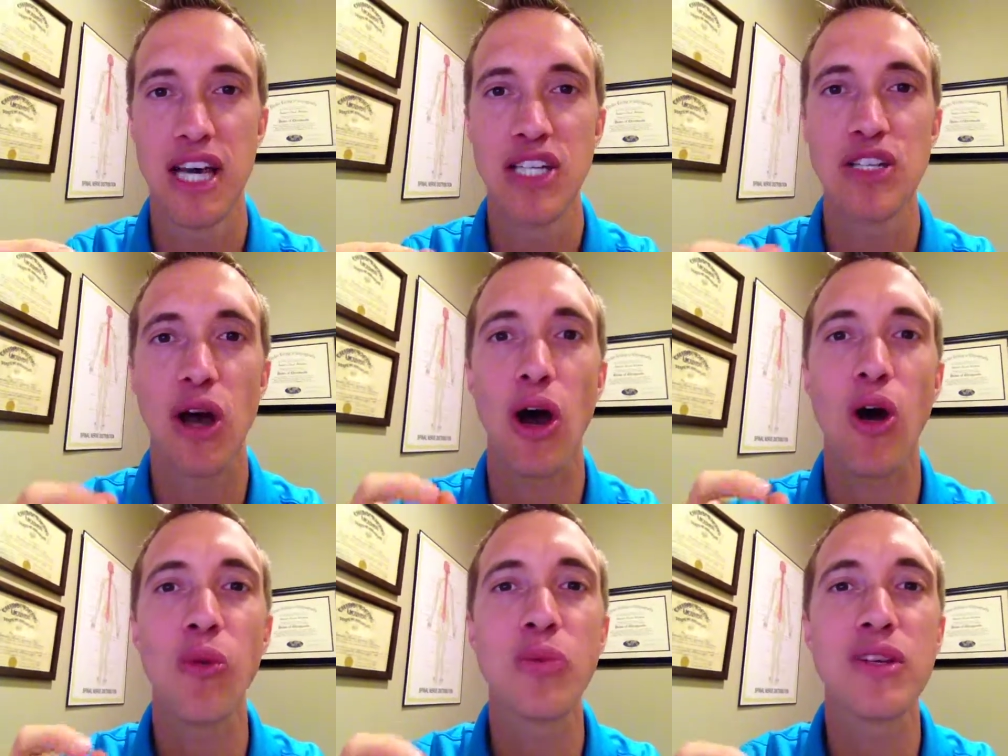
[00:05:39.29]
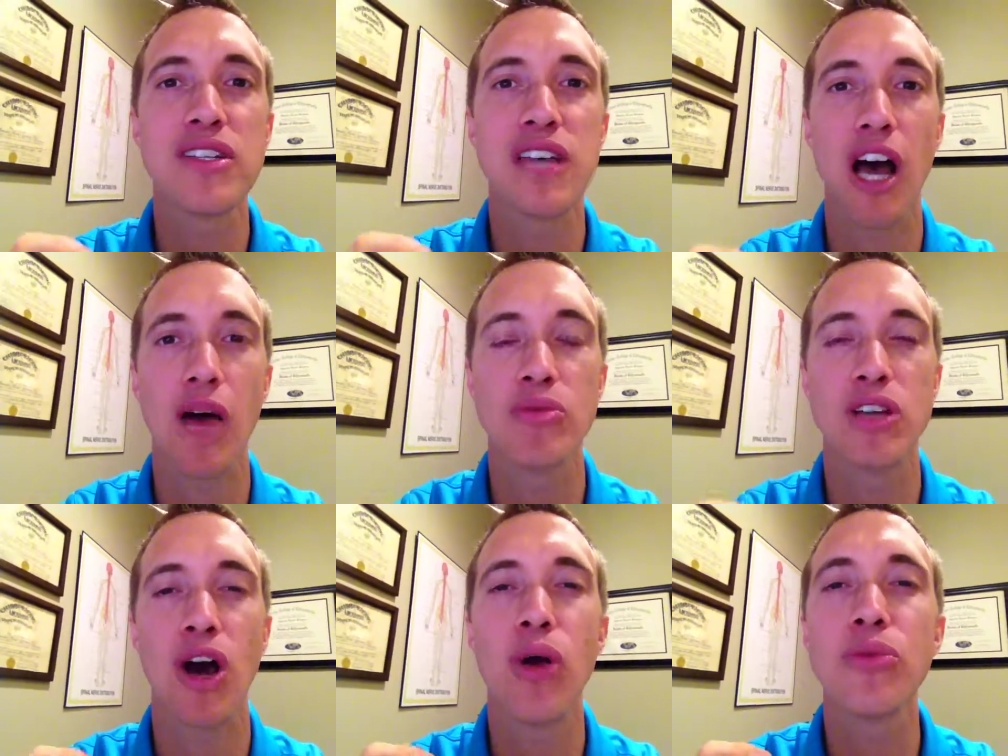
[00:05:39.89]
So I hope this
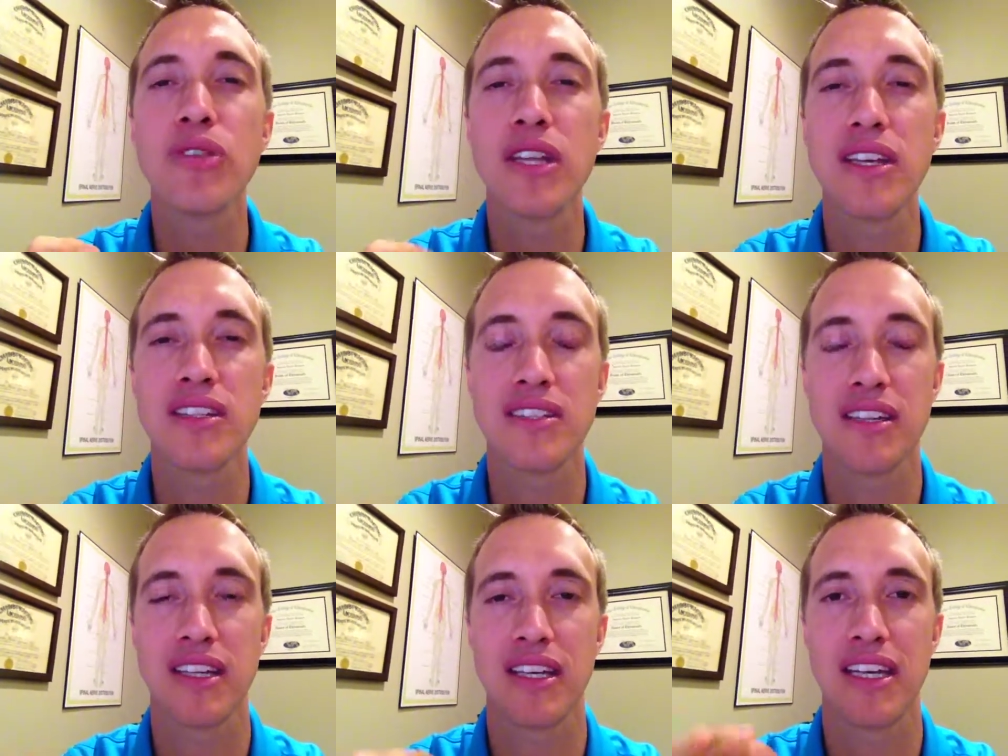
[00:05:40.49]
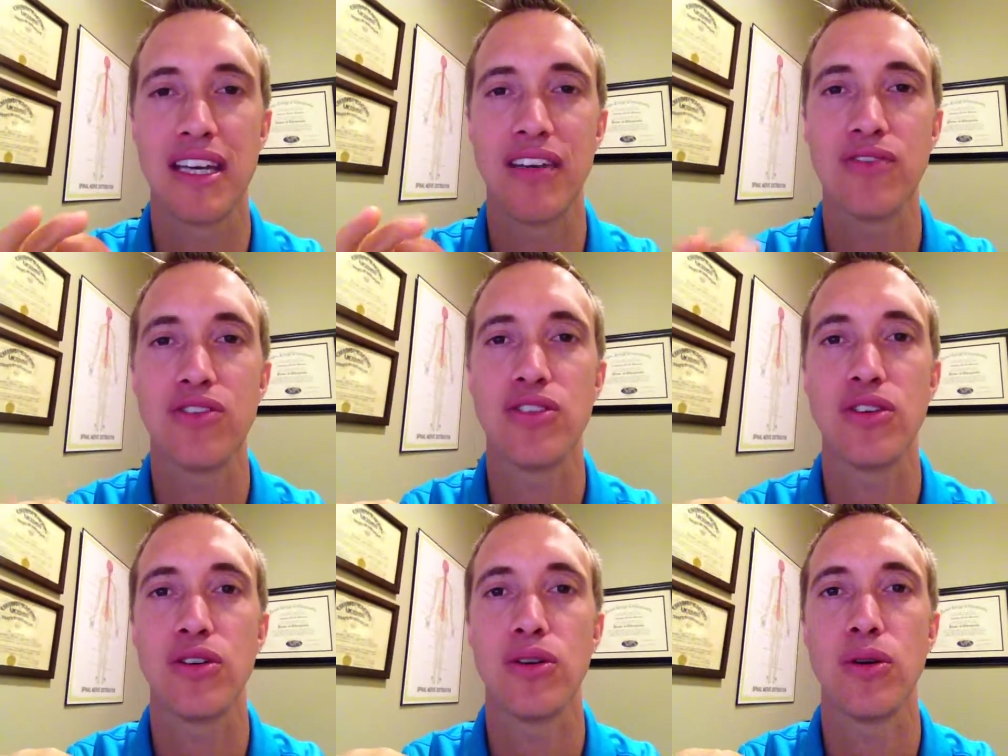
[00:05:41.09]
helps. I hope this
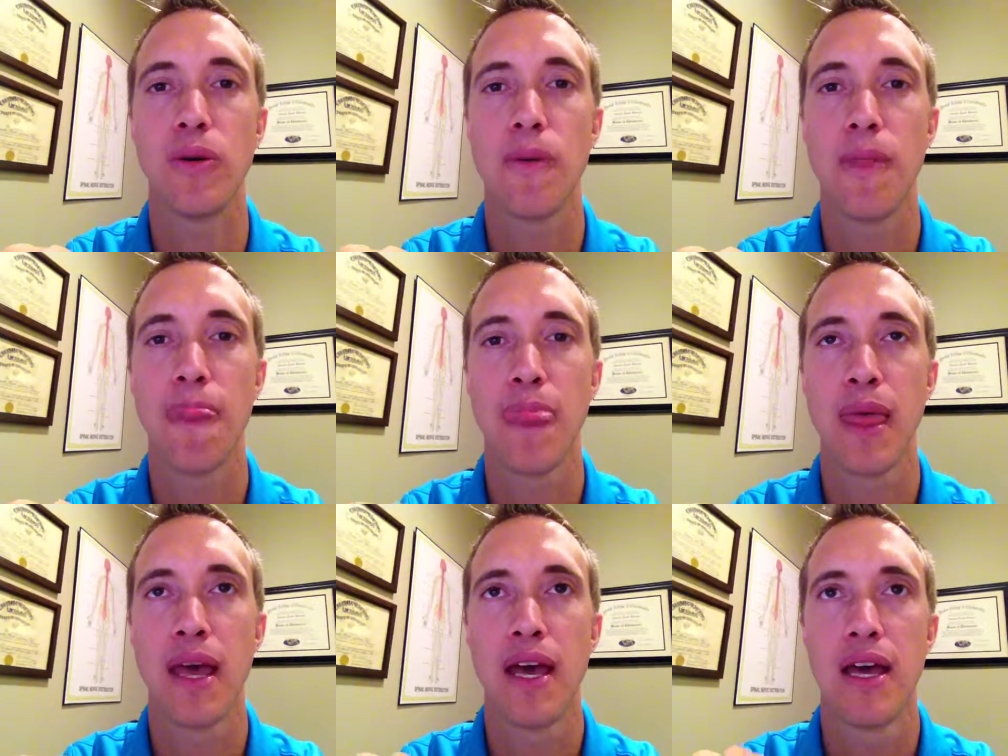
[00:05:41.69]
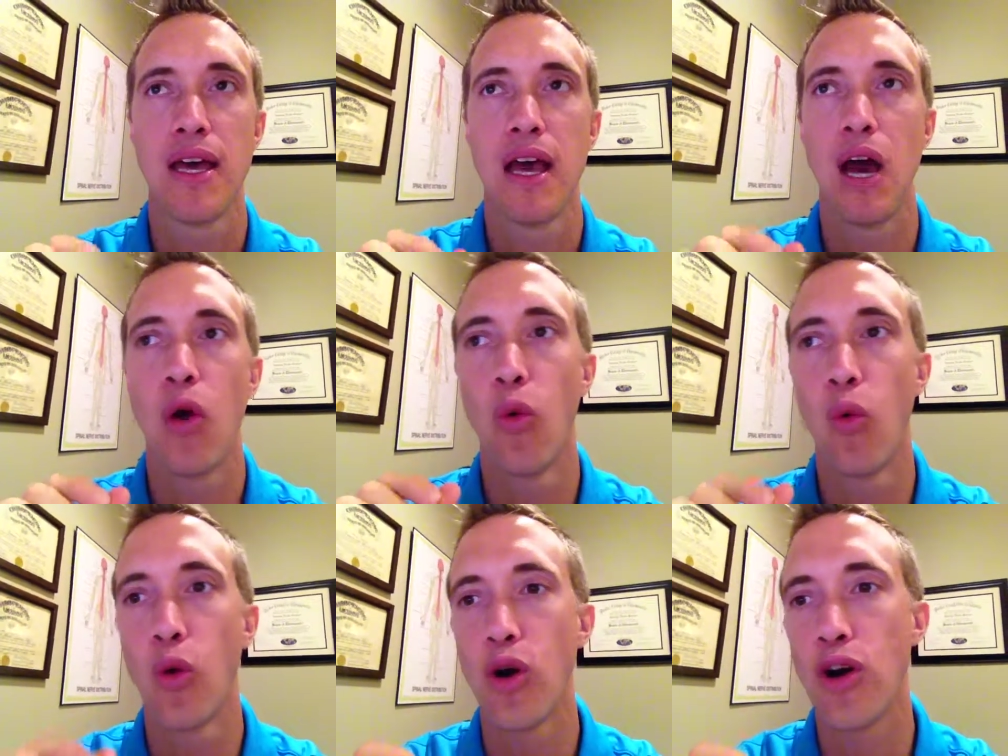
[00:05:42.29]
gives you a
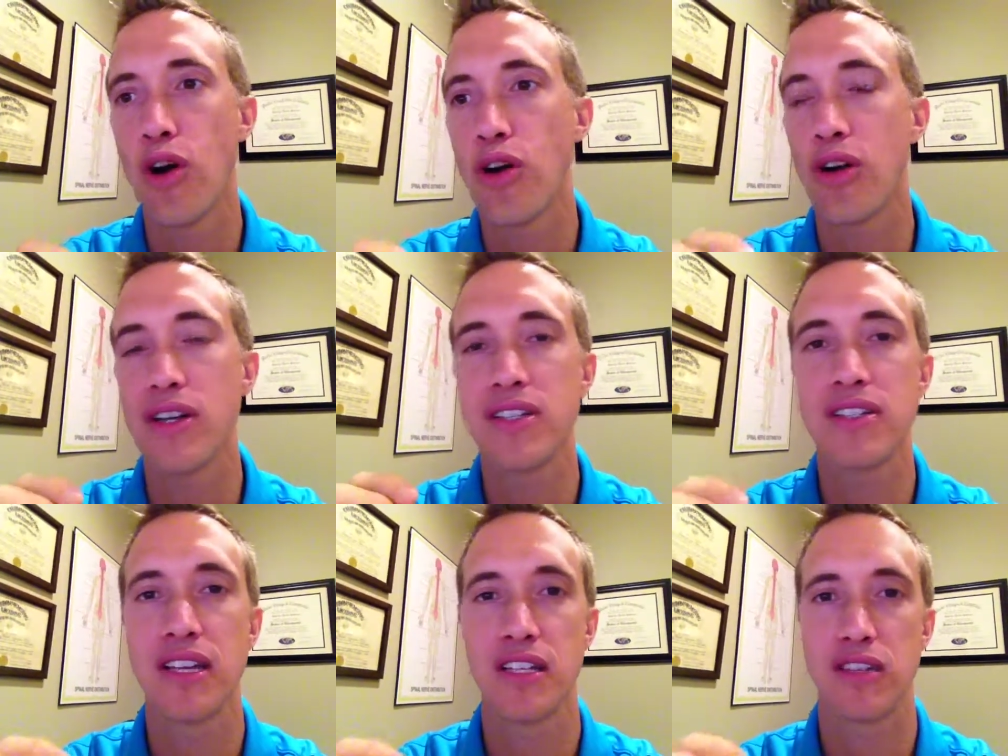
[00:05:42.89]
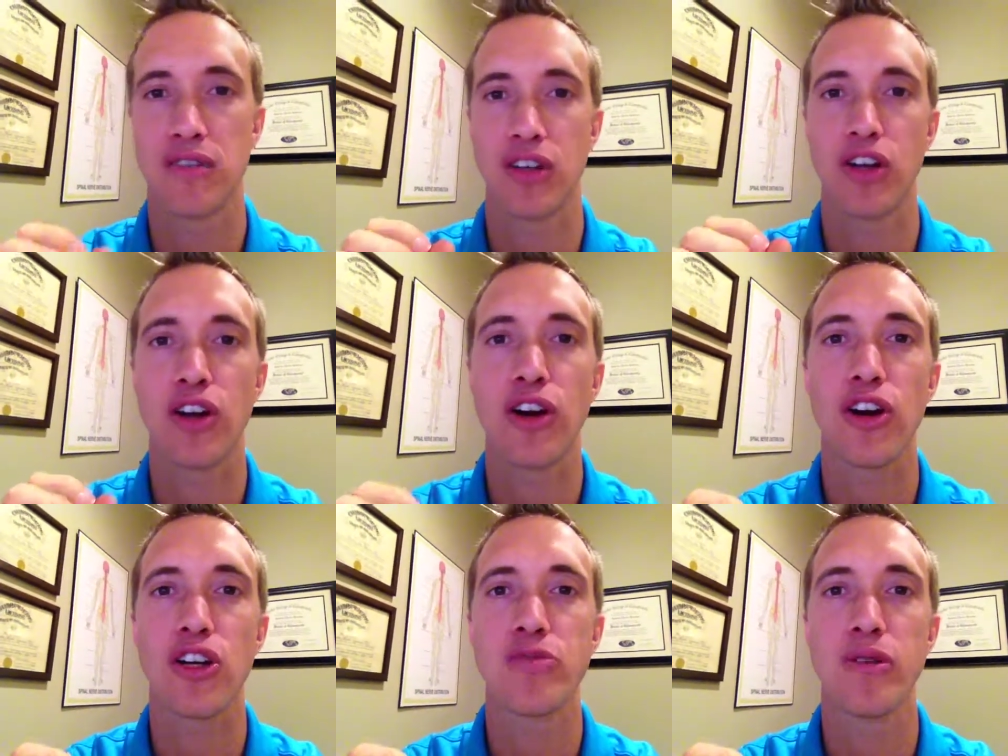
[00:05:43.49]
word or a sense of
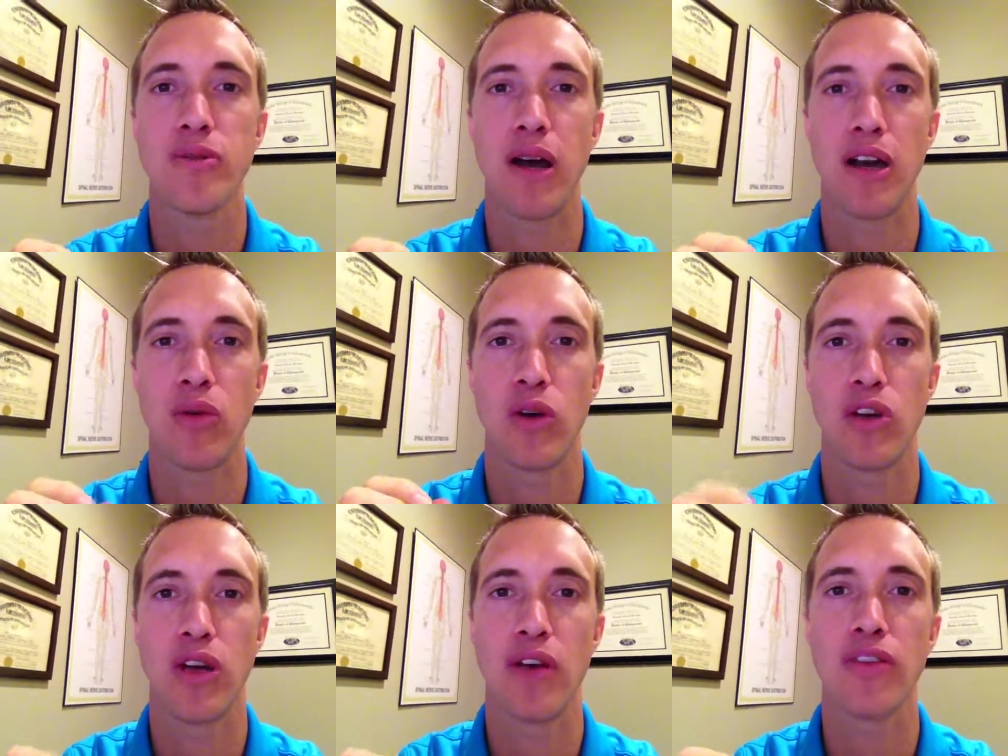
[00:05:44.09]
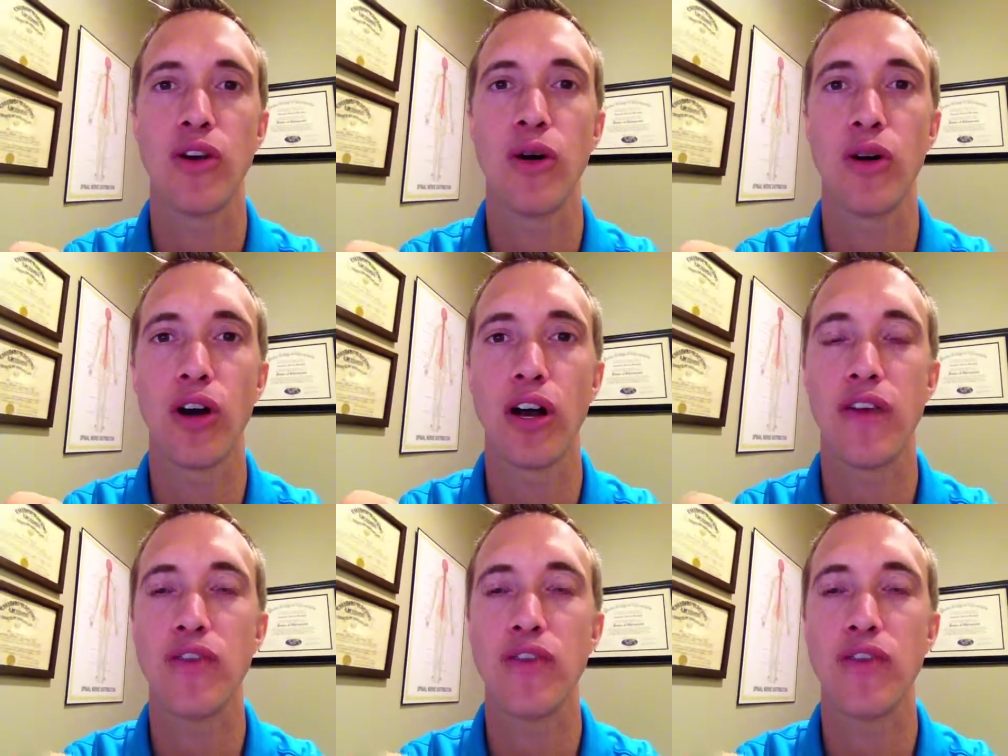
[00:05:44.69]
encouragement about what you have going on.